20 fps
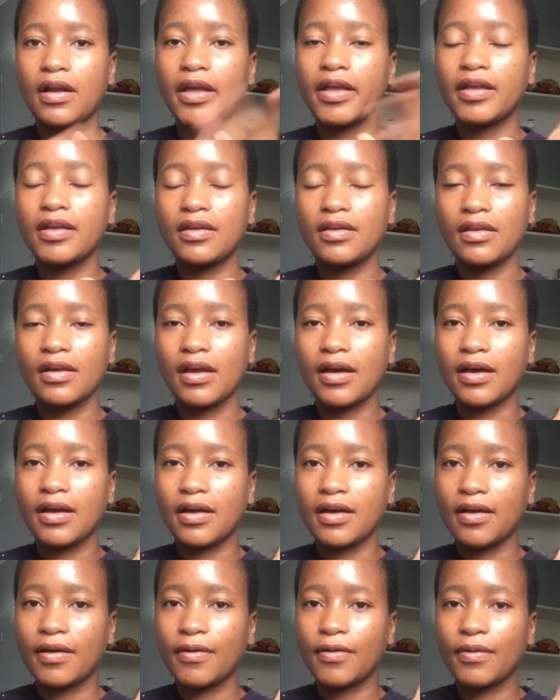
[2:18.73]
like
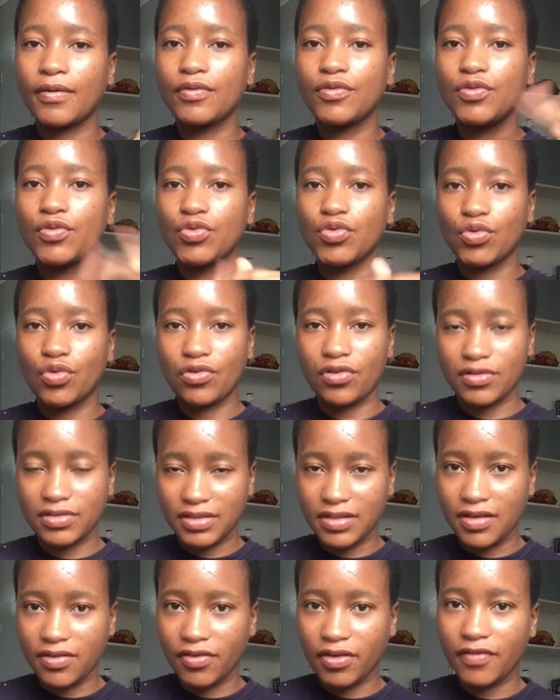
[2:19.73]
you
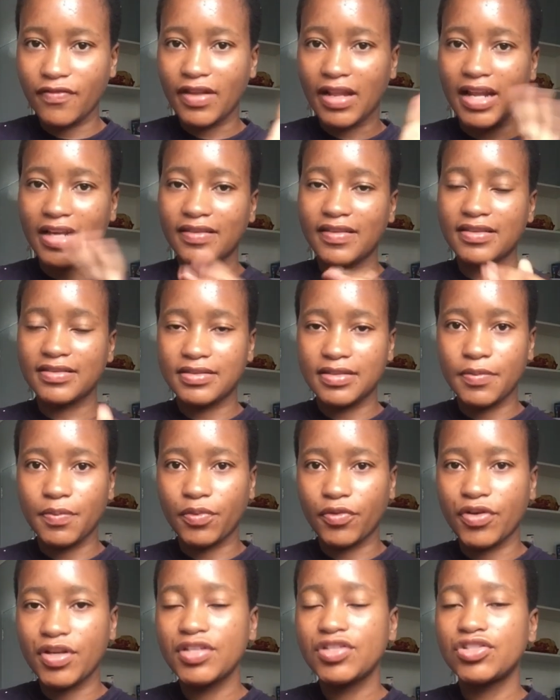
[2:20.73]
cross the river, like there's the
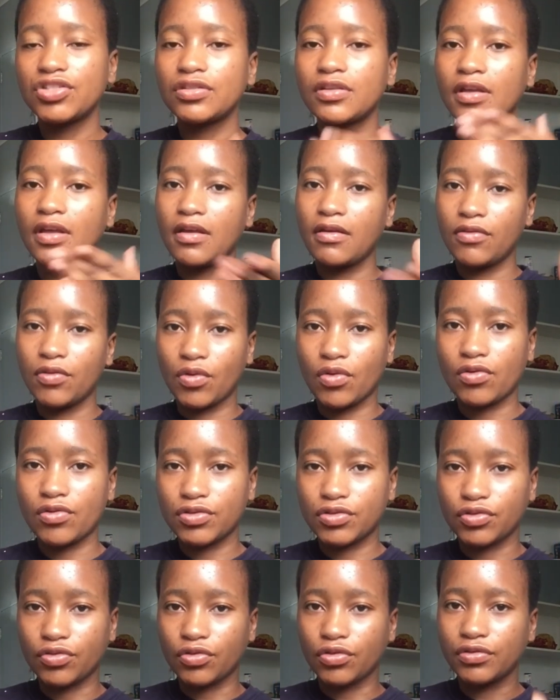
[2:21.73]
bridge, you
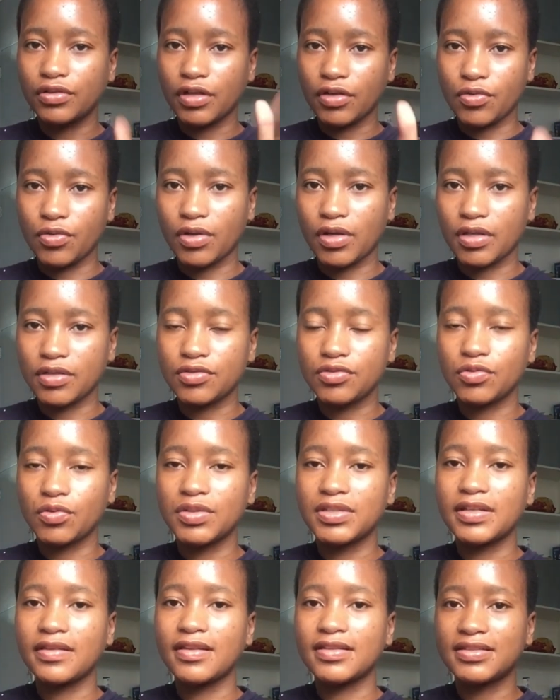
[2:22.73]
cross the road and you get
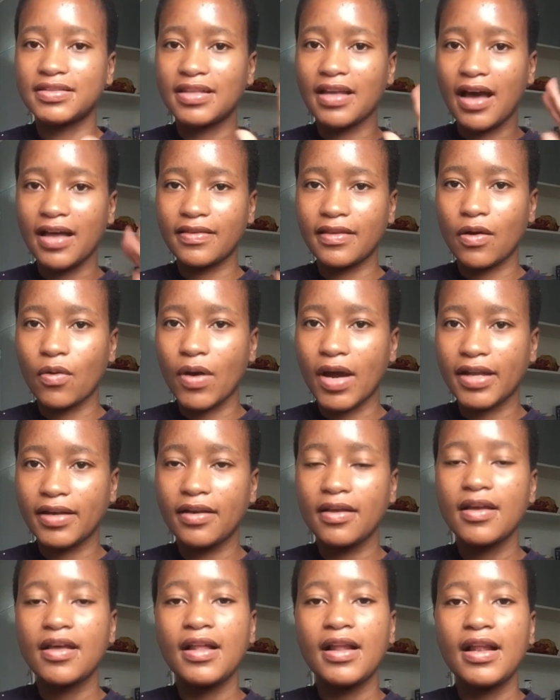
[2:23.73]
to it, and there's the other
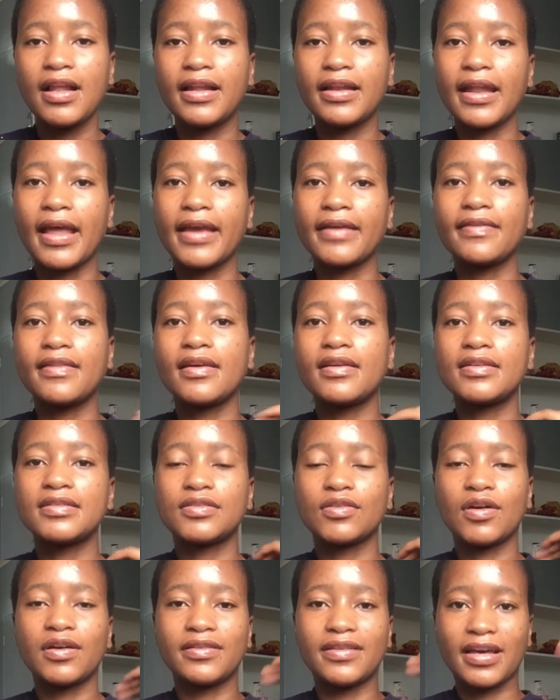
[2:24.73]
one, like there
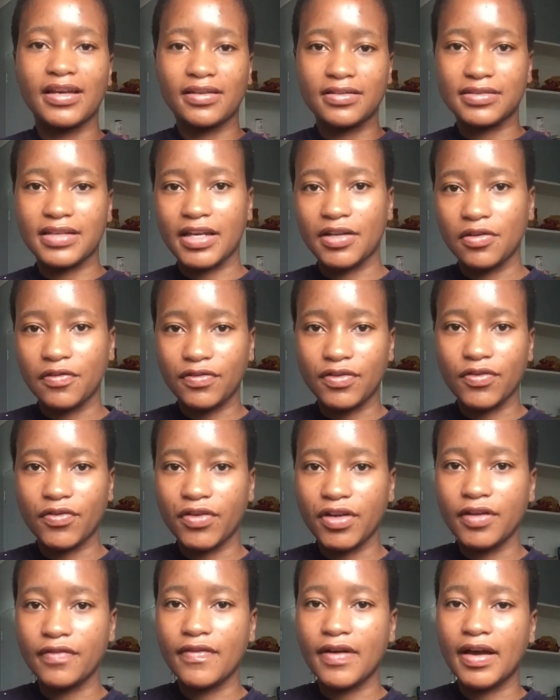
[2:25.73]
is on the other side of the
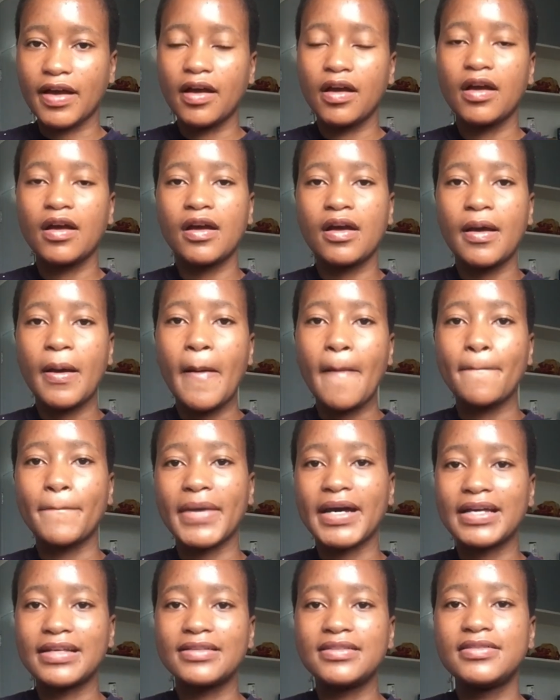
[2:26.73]
river,
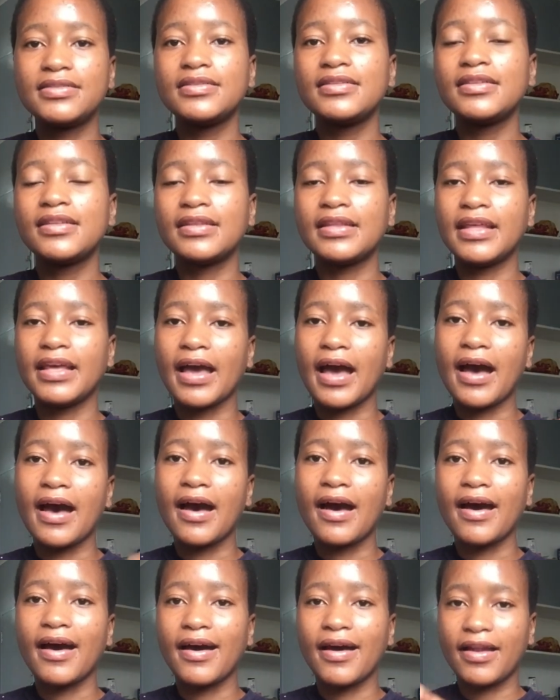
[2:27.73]
but there
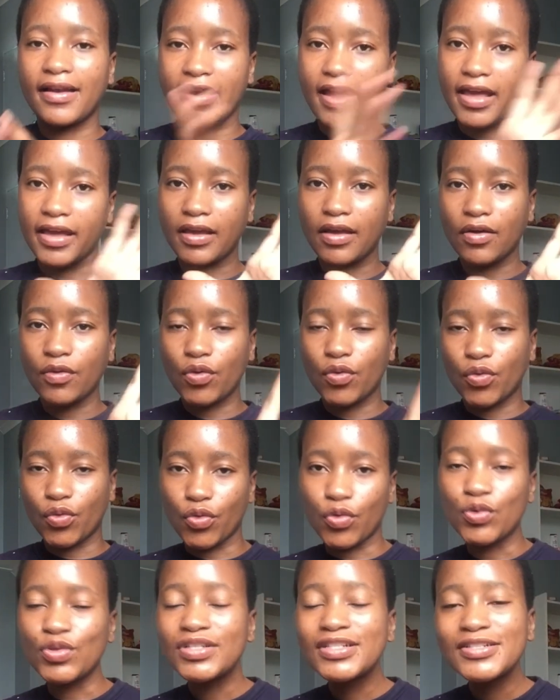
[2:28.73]
are like
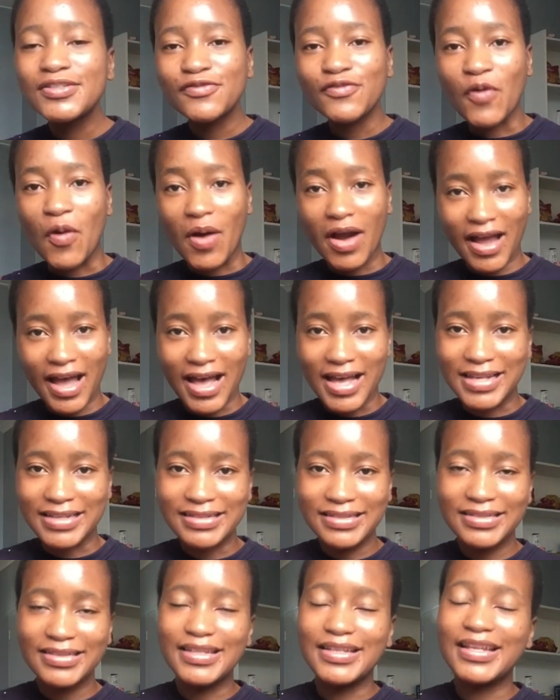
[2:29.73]
routes for
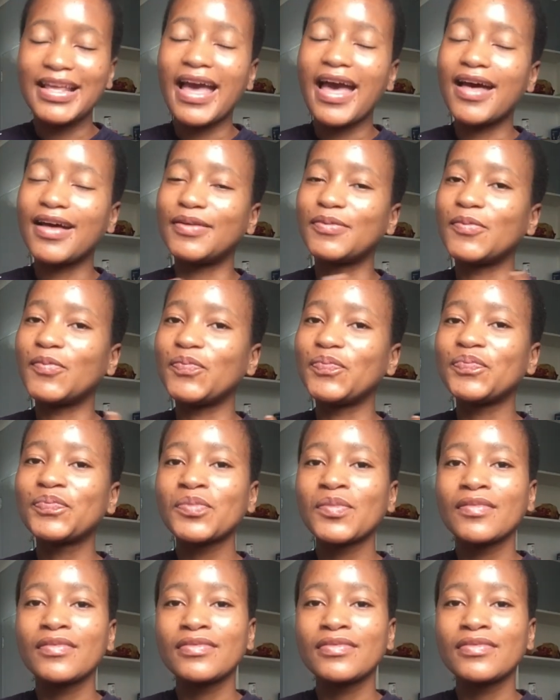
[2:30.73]
cars and